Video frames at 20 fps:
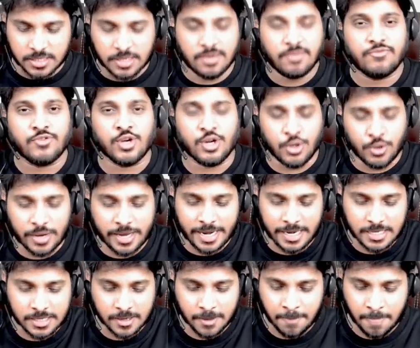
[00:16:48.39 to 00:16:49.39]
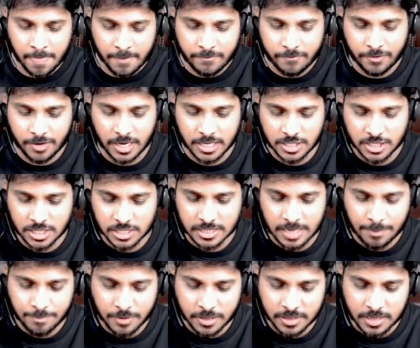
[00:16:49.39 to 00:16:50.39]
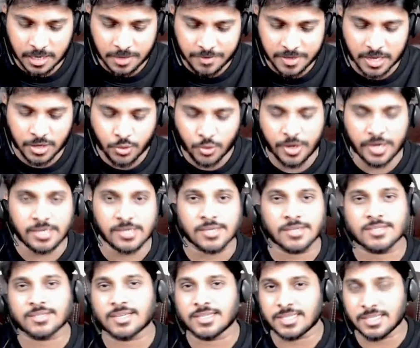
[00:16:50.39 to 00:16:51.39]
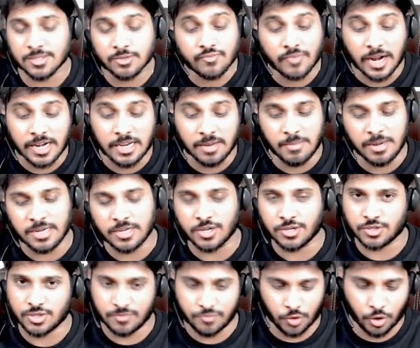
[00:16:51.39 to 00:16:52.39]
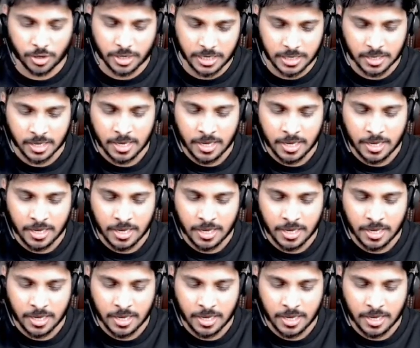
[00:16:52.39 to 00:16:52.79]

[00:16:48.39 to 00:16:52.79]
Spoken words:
If you look at first chapter that we are going to discuss is fundamentals of audit,